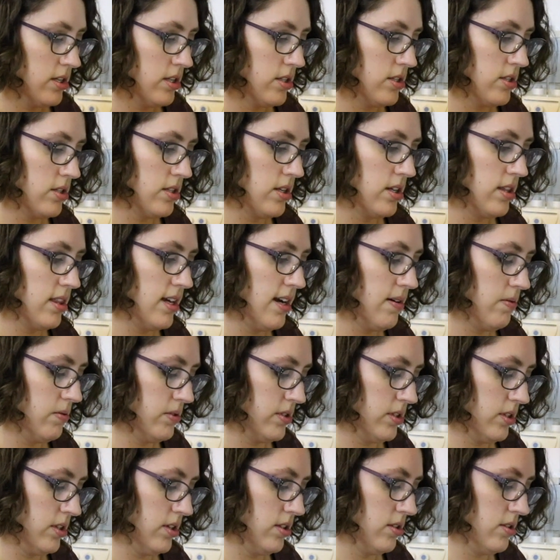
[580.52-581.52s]
So that
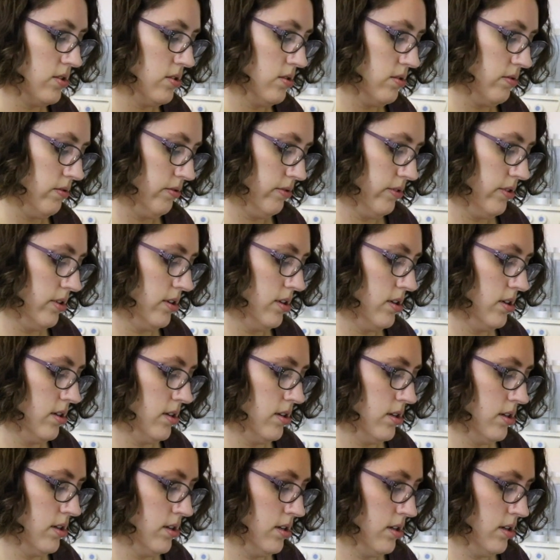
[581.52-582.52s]
was a good sort of
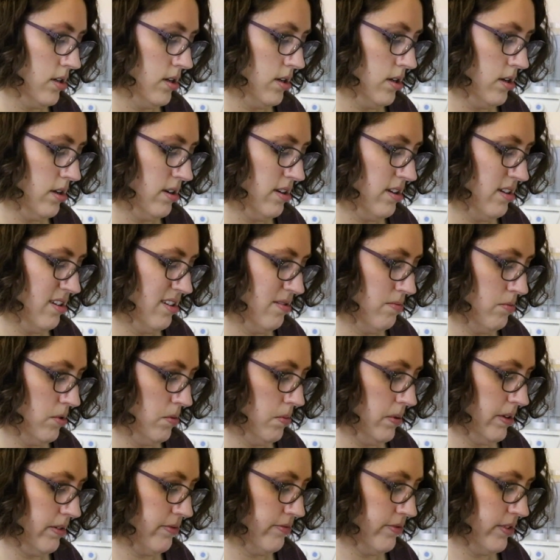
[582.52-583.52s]

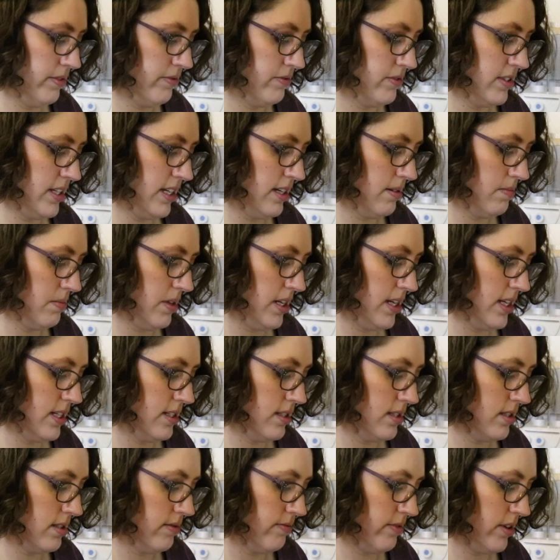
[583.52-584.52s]
probably 15
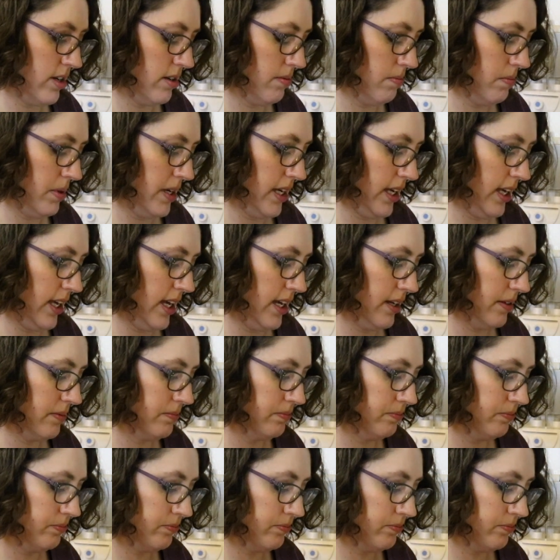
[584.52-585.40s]
minutes of unpicking.